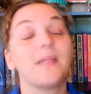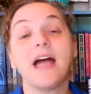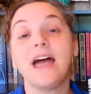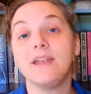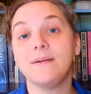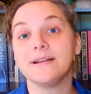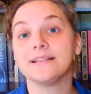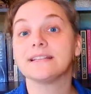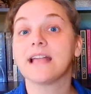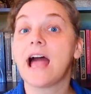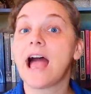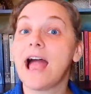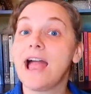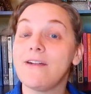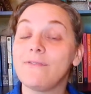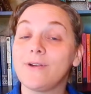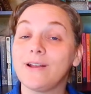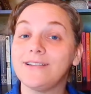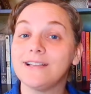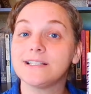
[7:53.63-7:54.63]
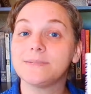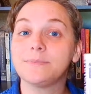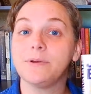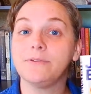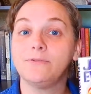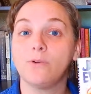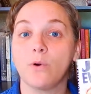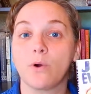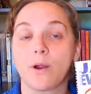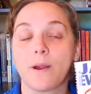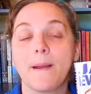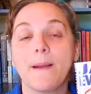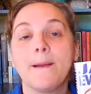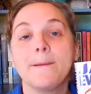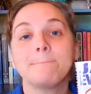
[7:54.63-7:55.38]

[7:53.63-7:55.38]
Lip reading: Anyways, I have read this before,